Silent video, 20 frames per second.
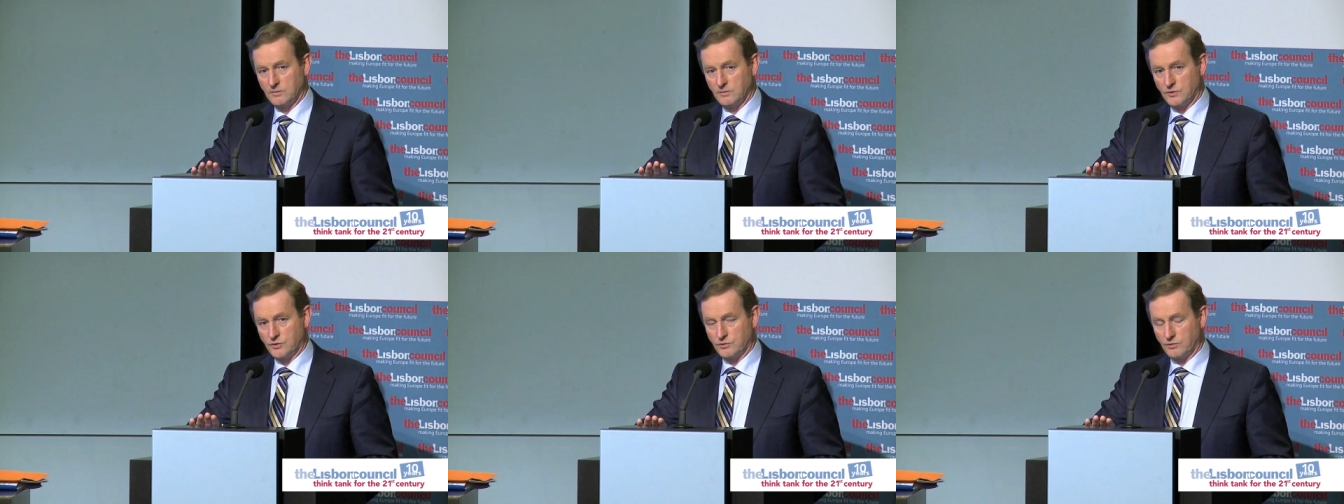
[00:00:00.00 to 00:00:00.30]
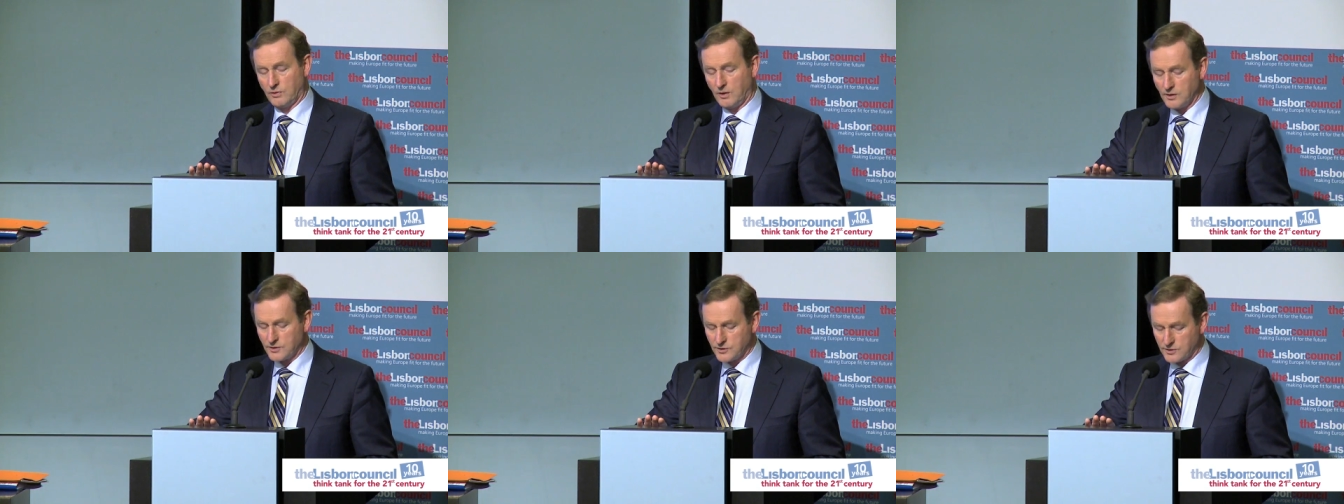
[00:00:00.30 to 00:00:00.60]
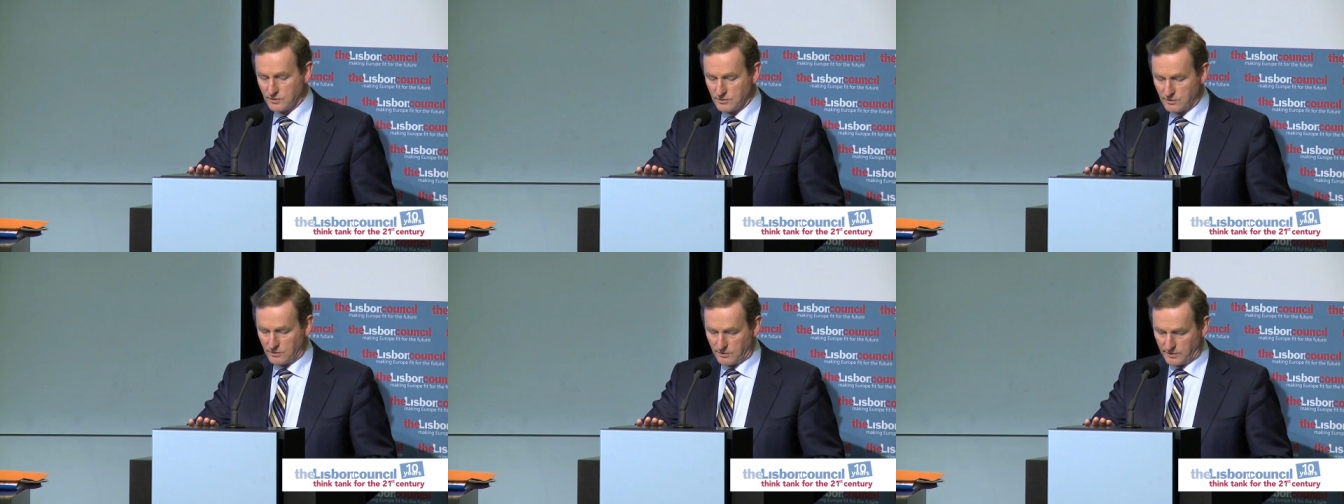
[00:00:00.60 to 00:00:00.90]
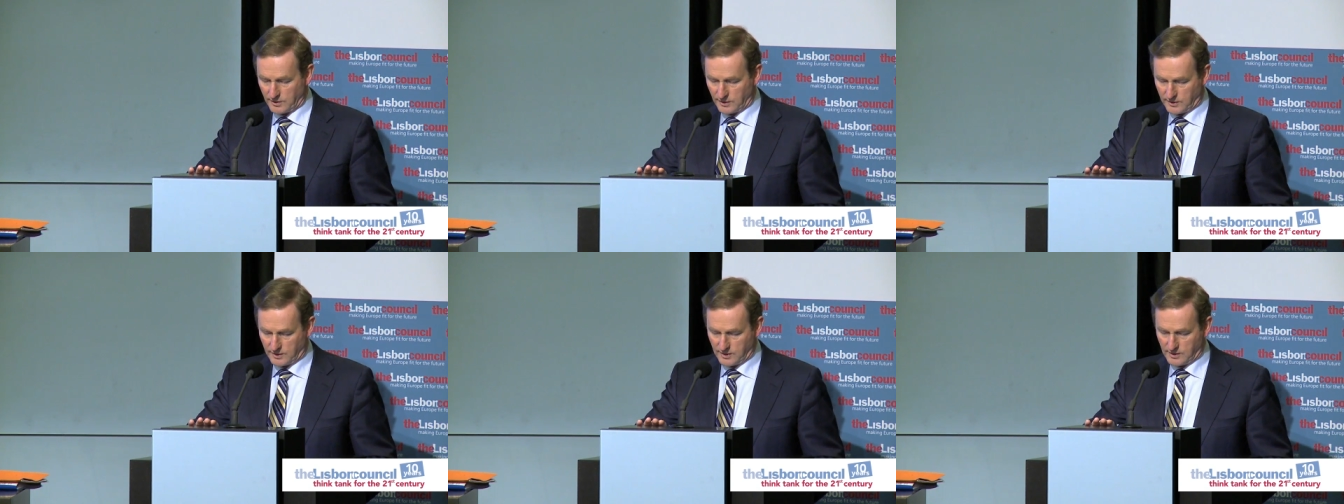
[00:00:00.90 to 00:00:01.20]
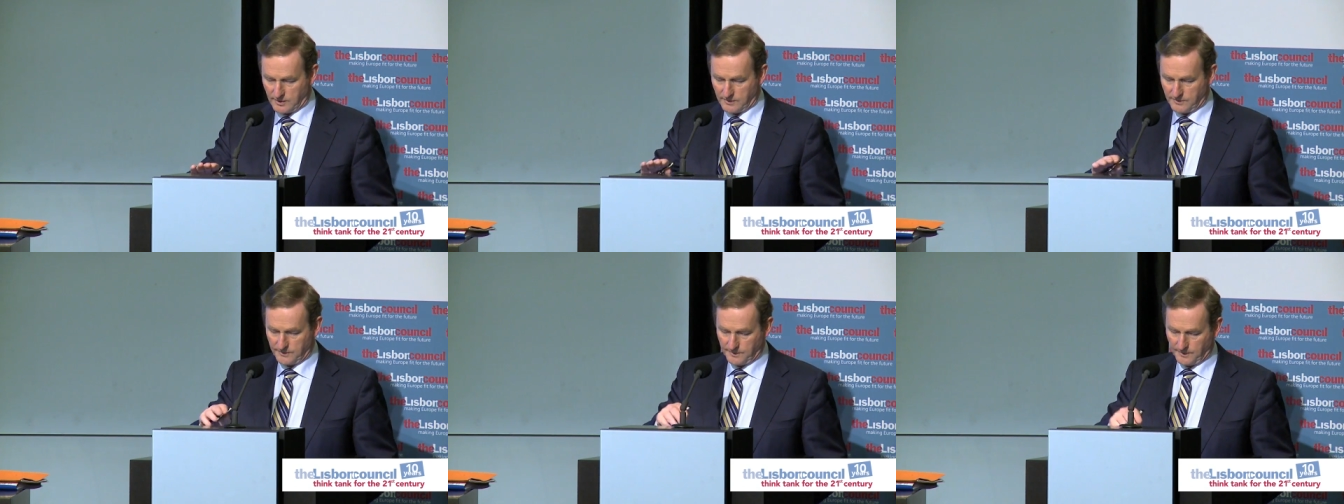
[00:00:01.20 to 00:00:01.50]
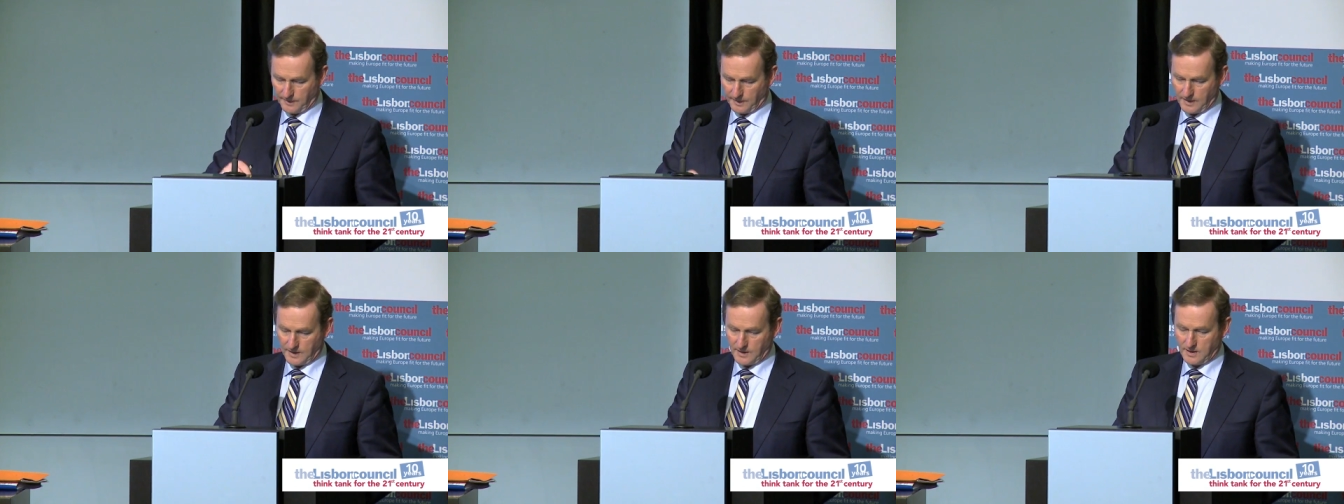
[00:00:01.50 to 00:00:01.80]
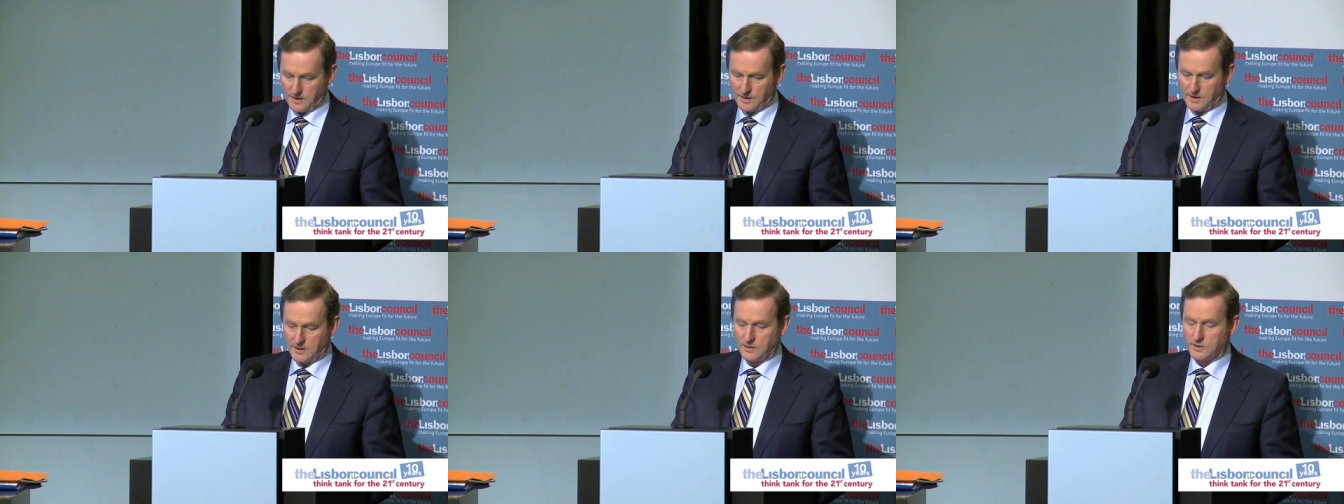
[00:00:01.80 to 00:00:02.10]
But you also know that the
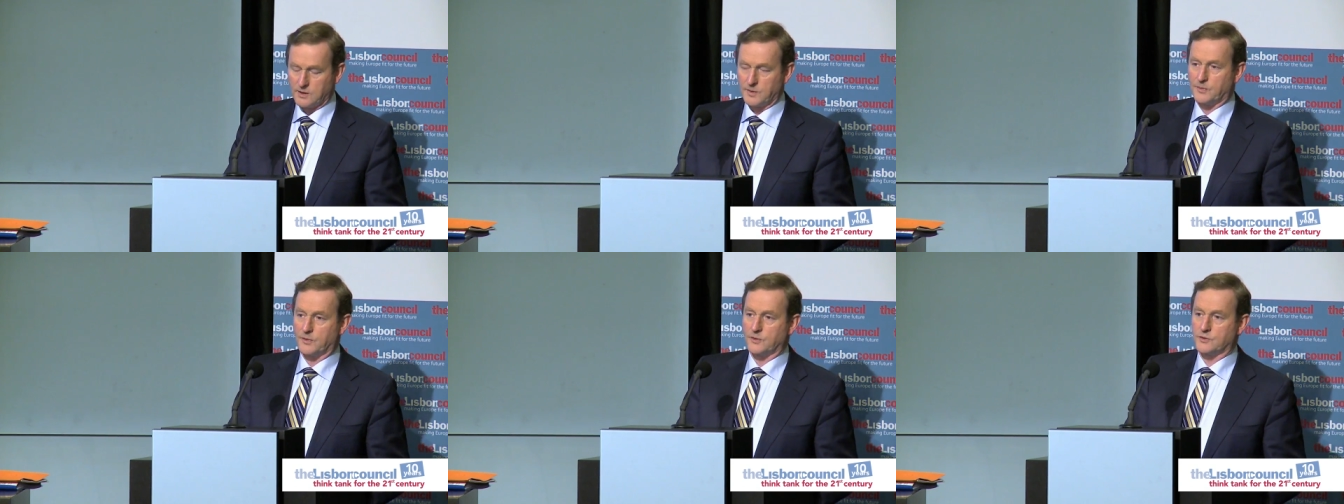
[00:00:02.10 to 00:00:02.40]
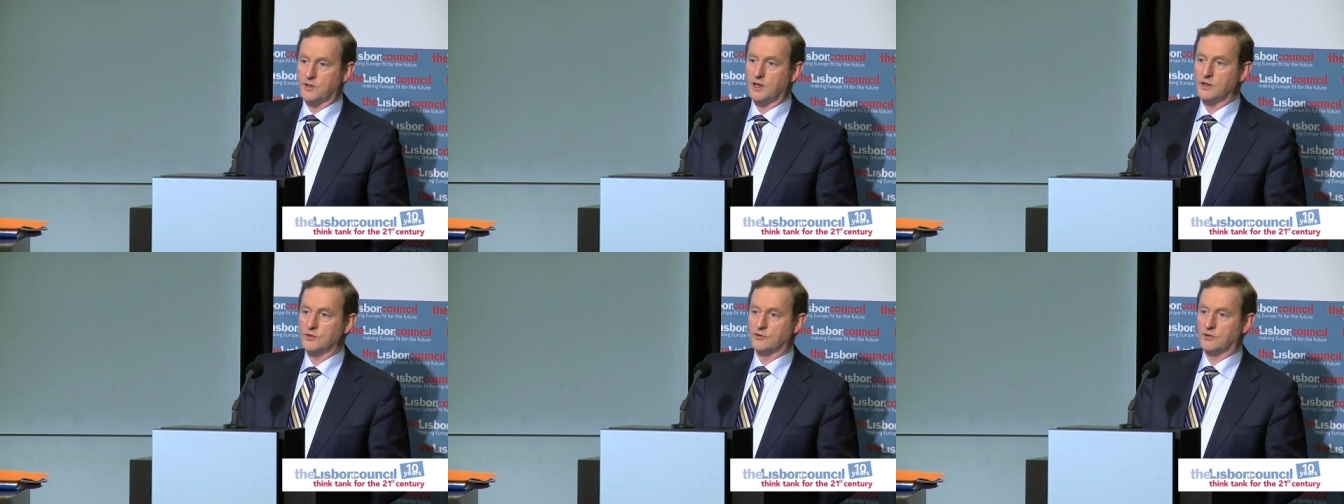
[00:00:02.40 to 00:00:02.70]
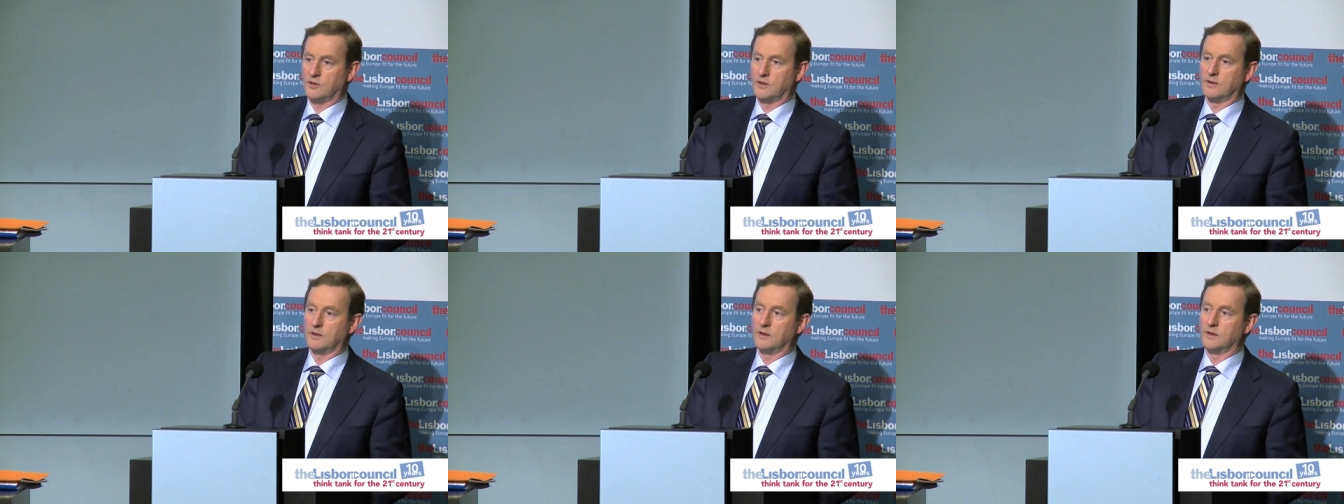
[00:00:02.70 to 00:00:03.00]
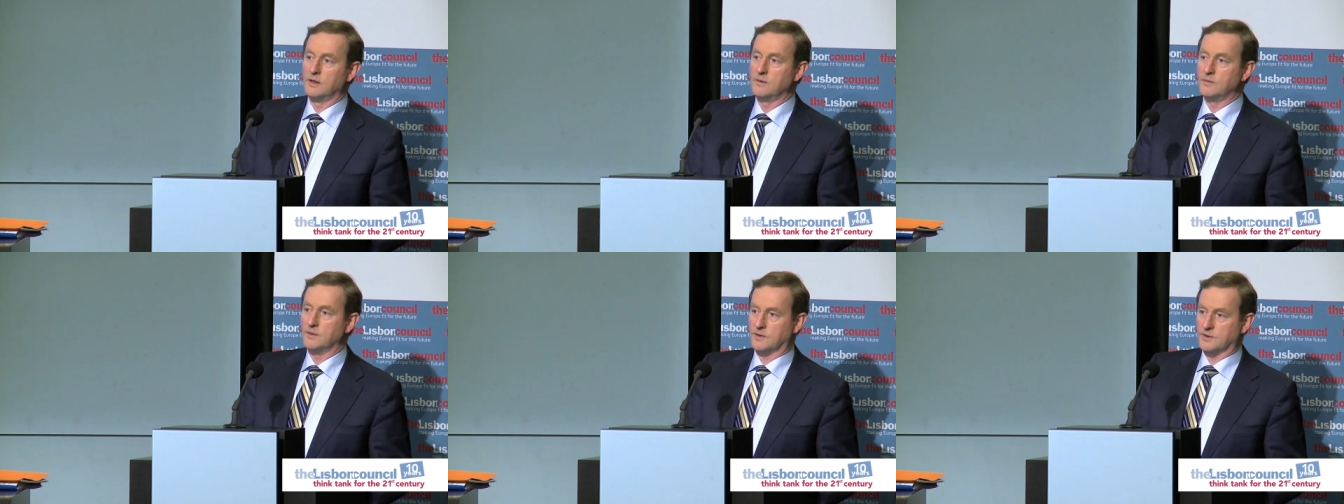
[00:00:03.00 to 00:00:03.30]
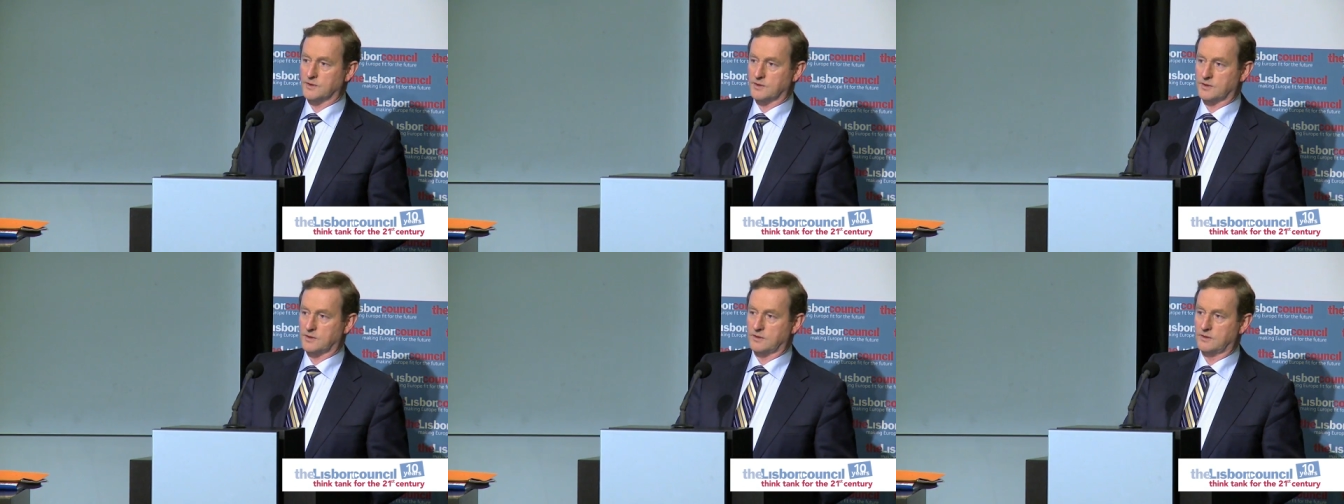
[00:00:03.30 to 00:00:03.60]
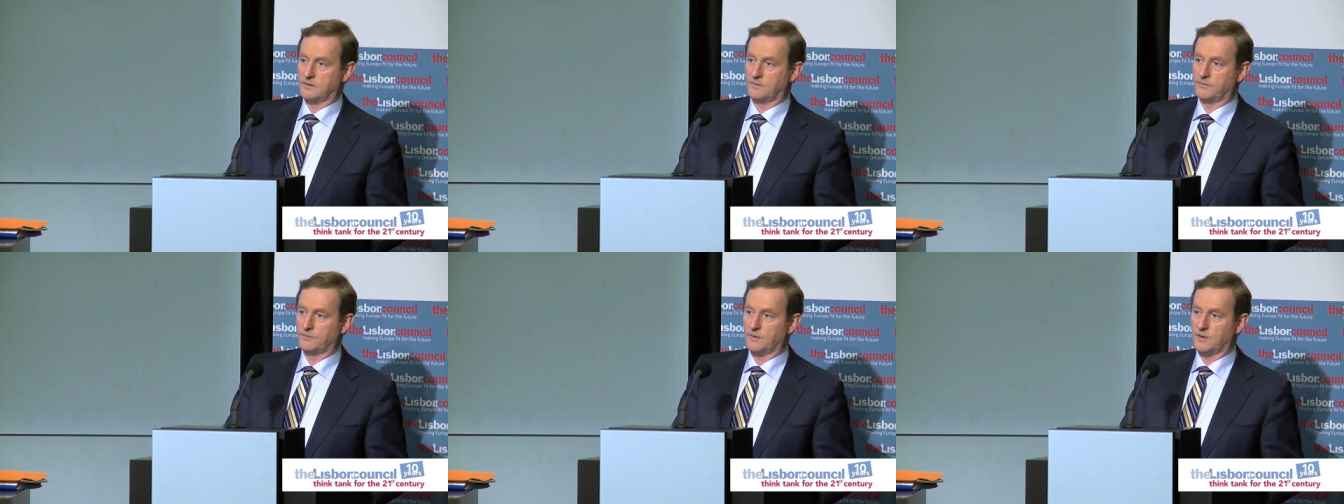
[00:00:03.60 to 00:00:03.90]
potential and the limits